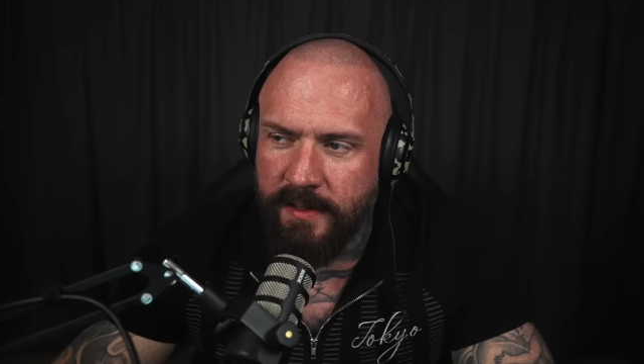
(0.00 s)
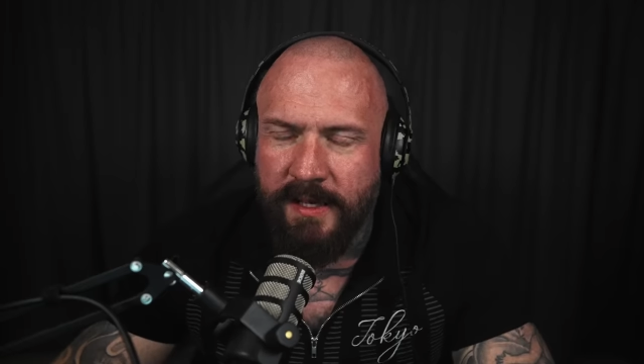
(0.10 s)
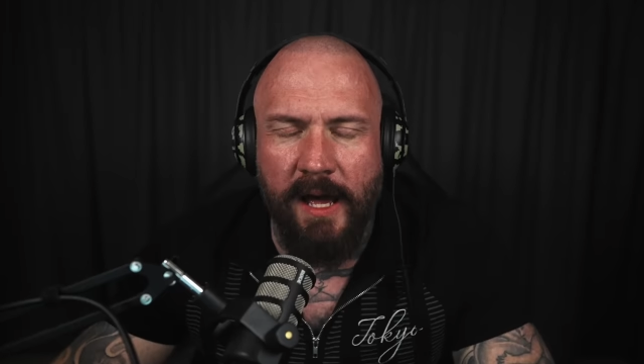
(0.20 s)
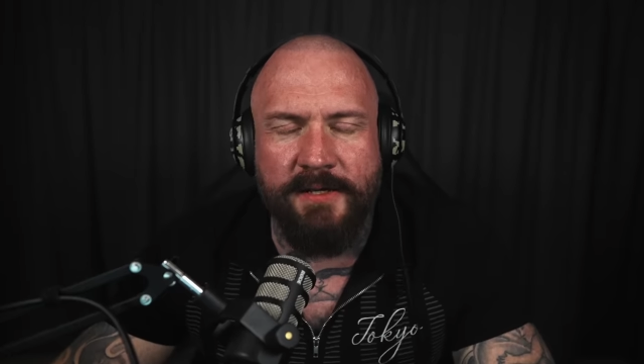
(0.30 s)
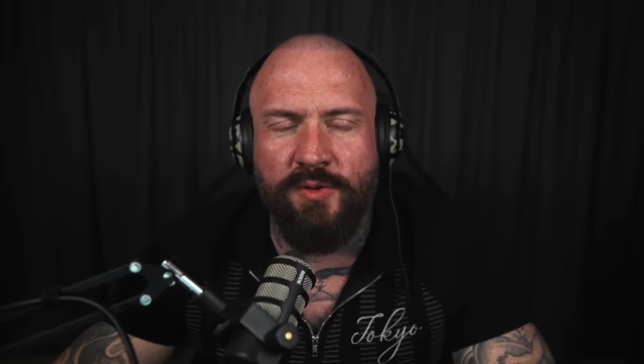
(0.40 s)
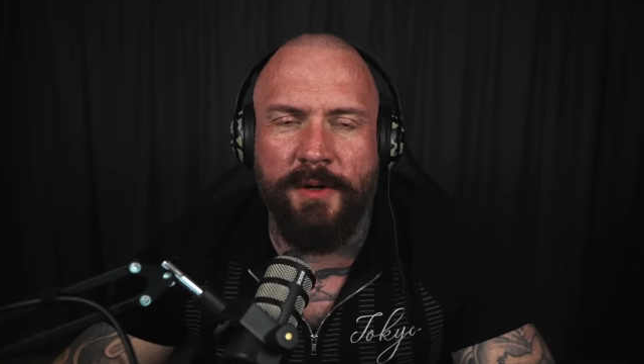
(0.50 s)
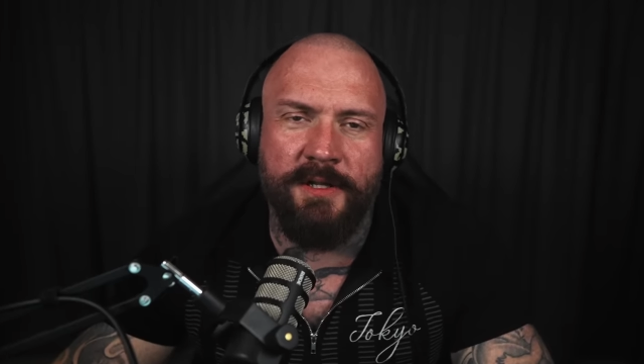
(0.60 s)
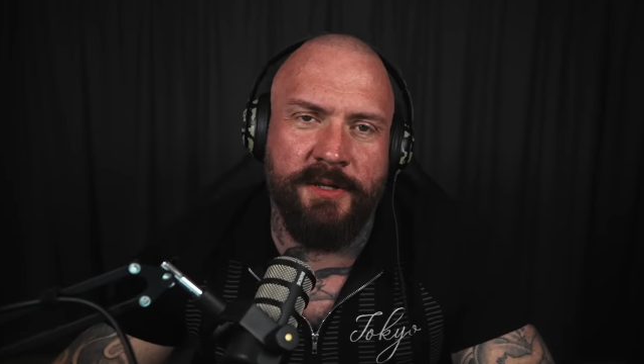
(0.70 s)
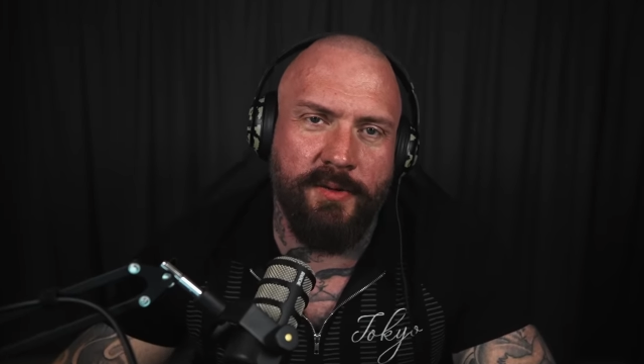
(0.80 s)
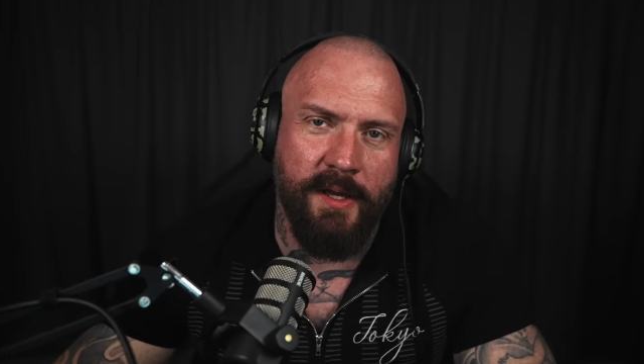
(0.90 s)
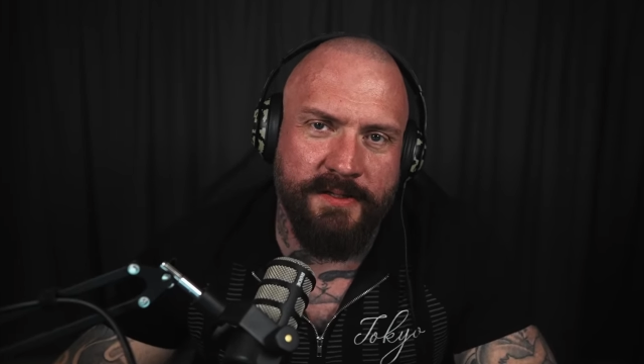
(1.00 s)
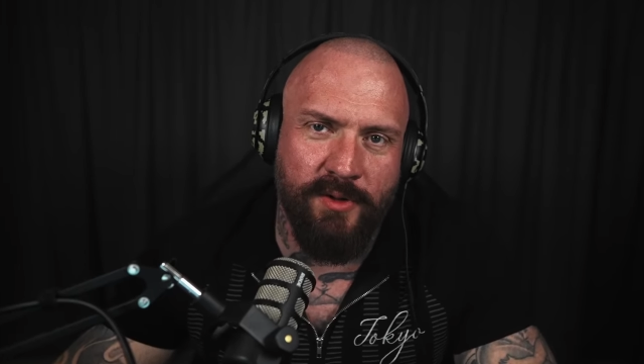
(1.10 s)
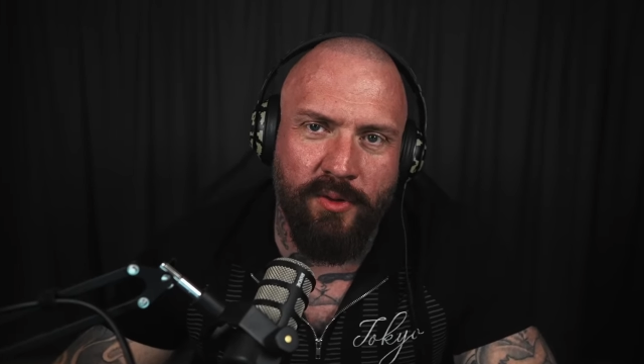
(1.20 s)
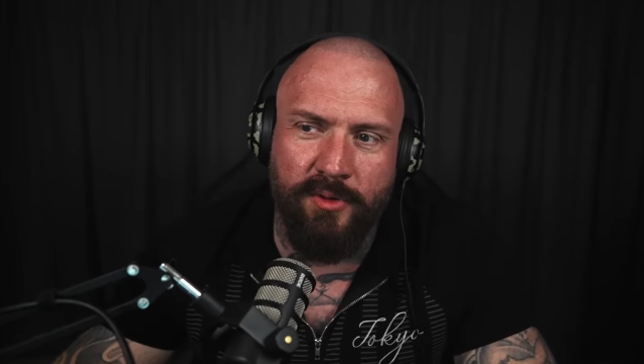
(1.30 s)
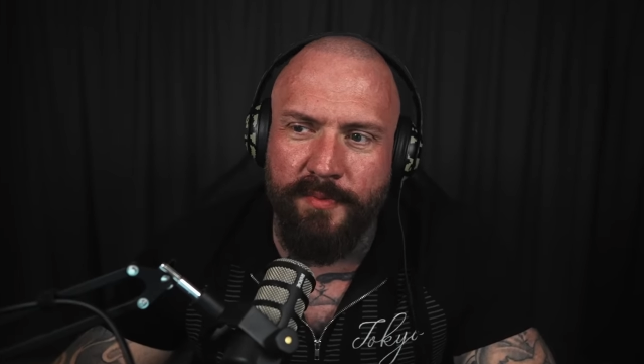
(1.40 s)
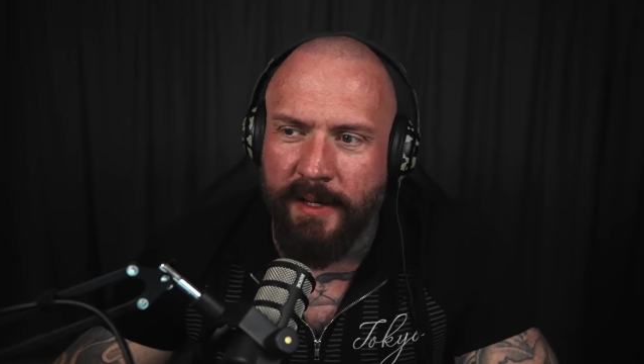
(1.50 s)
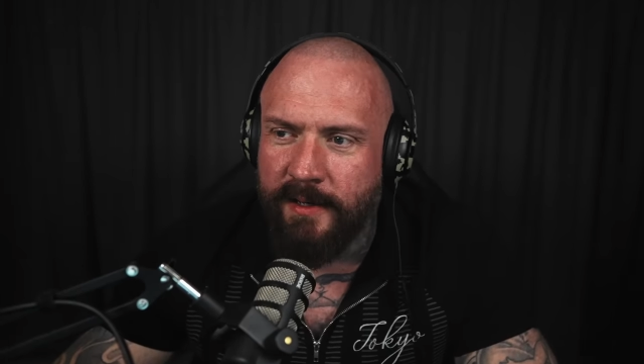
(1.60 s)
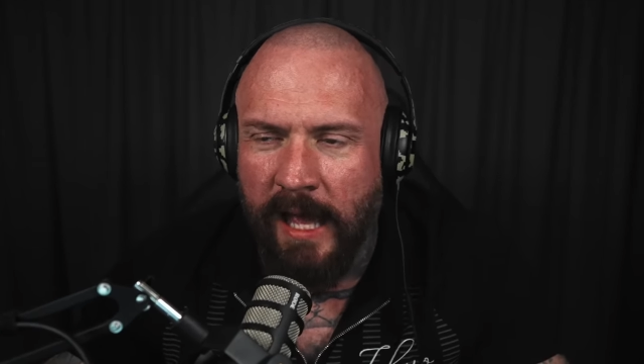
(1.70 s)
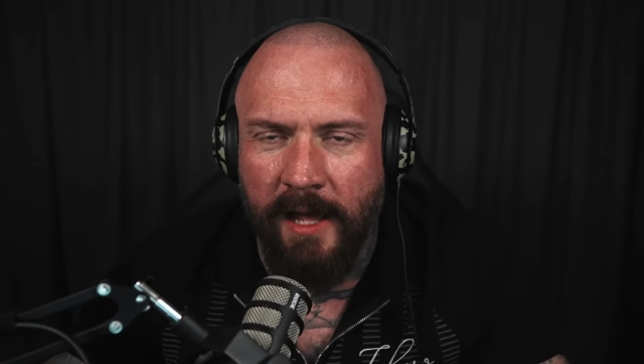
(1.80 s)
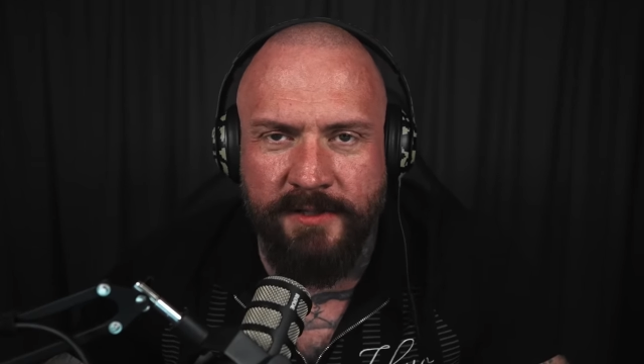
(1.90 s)
guy's 22 years old, man.
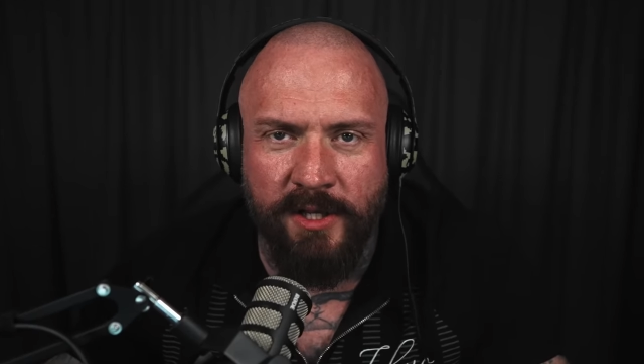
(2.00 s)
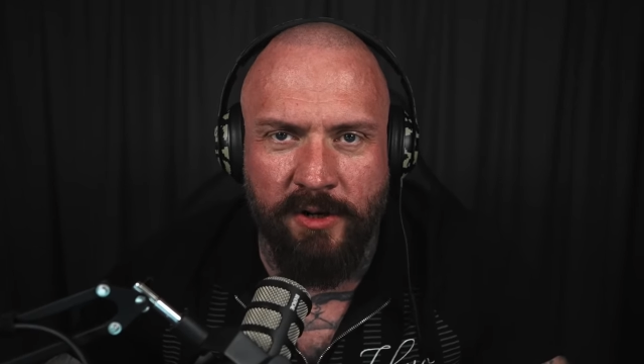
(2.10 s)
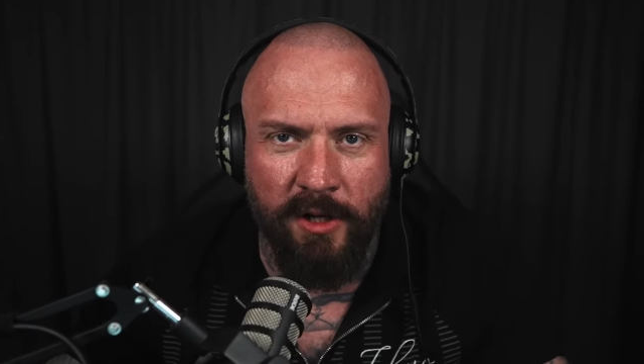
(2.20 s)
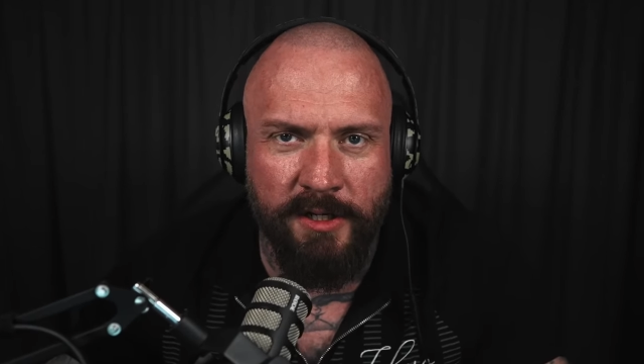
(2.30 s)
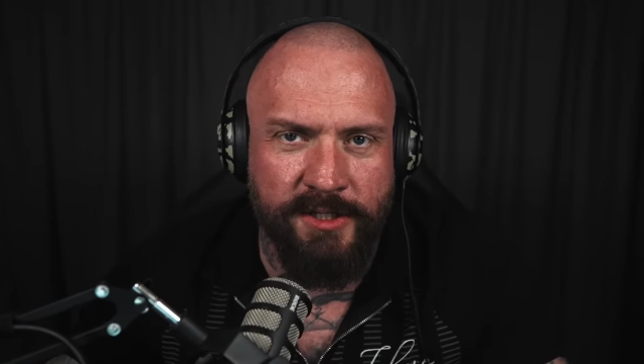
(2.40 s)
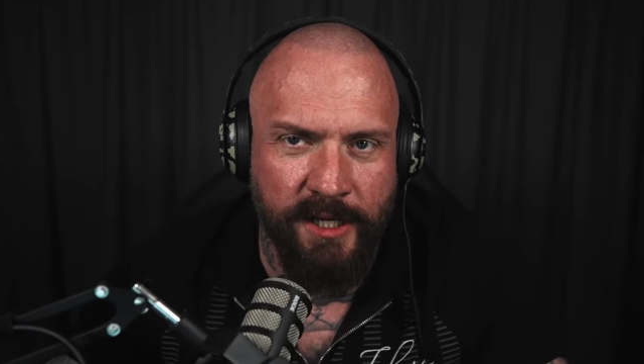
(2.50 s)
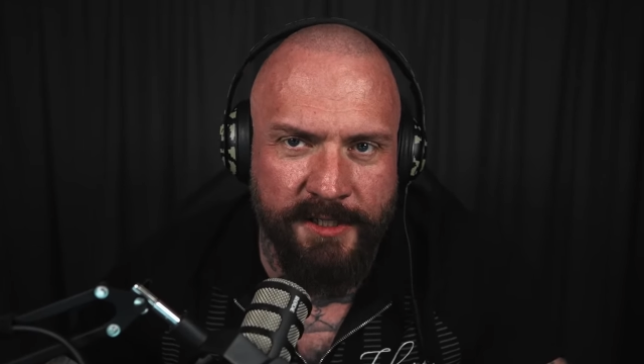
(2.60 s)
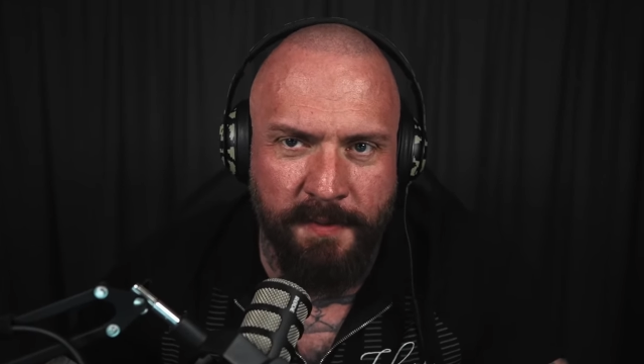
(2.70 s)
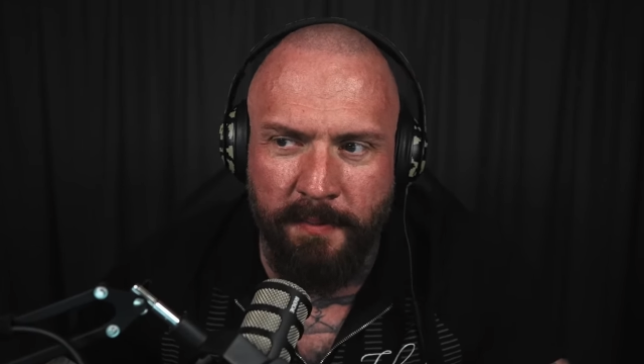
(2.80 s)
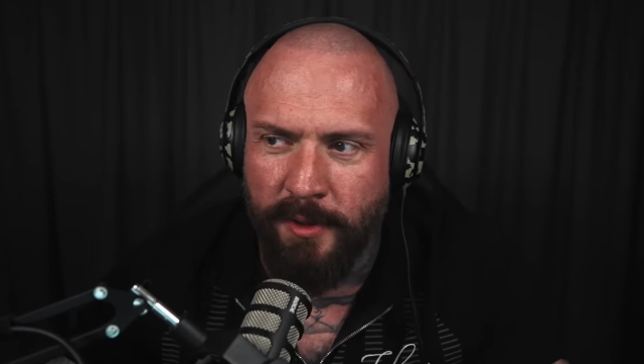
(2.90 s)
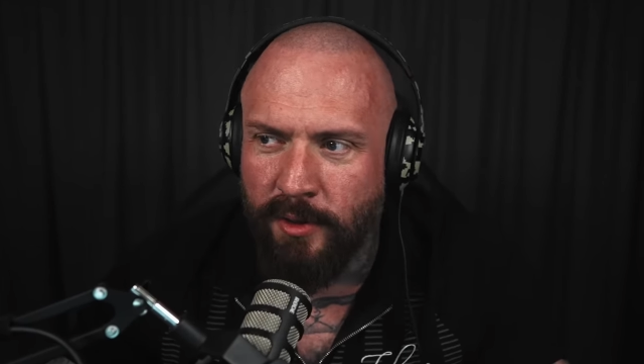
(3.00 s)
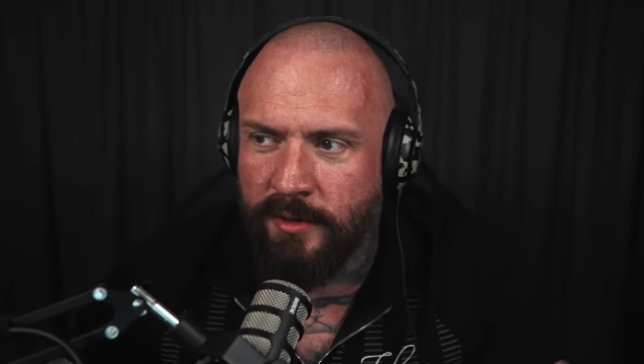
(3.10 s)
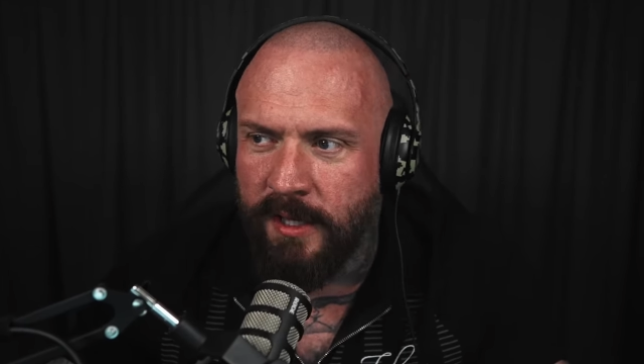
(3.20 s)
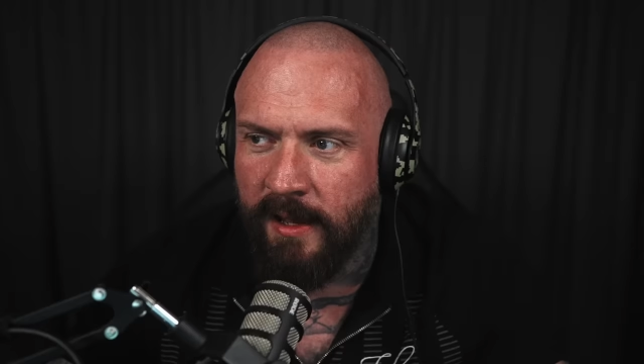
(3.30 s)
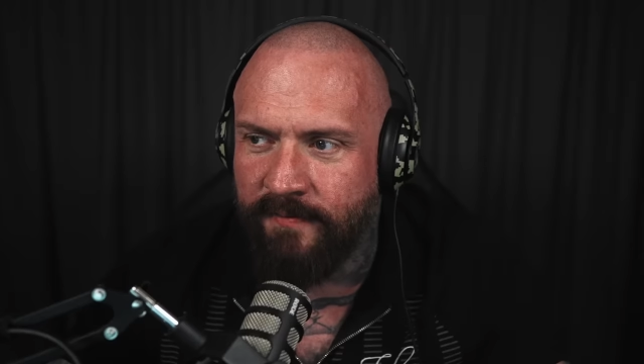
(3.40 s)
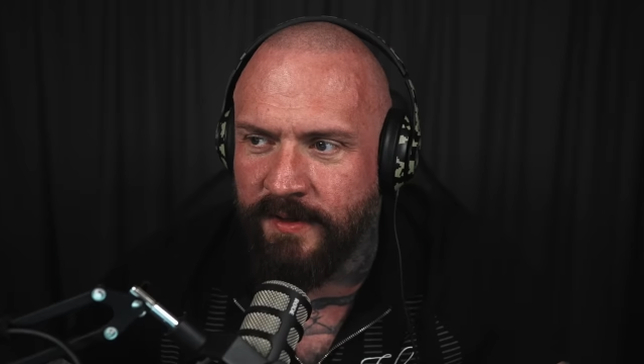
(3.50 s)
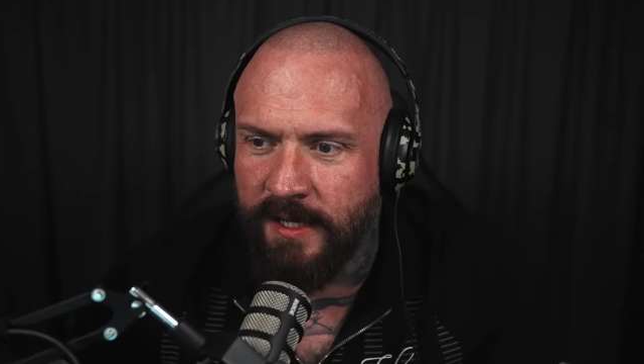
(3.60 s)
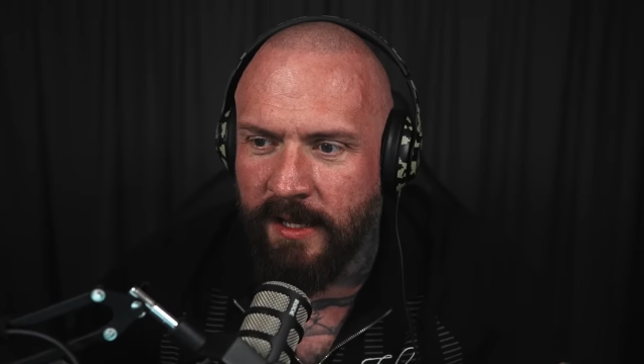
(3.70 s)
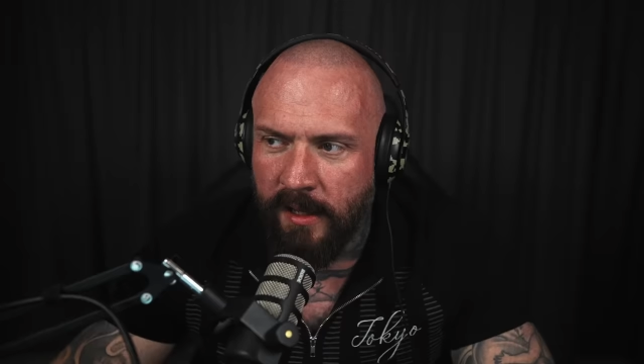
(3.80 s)
Gans to college, sees people all day every day.